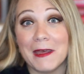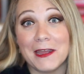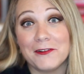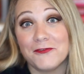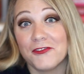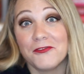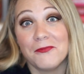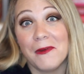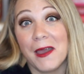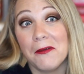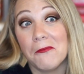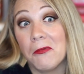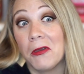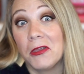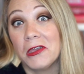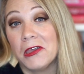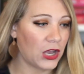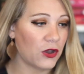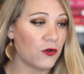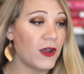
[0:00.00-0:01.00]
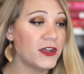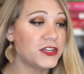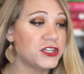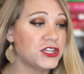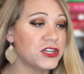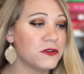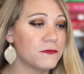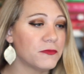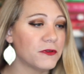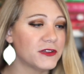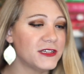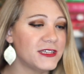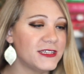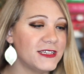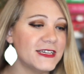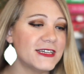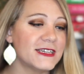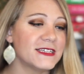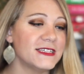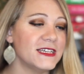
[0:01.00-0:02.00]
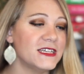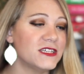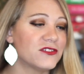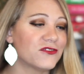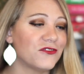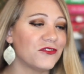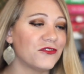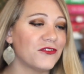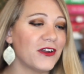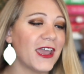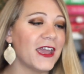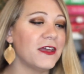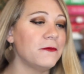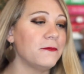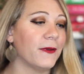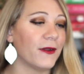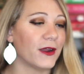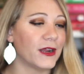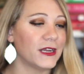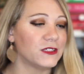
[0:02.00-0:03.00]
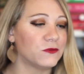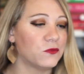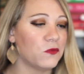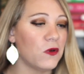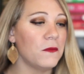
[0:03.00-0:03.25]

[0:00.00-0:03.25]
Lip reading: That's just my opinion. Question number six is Cranberries.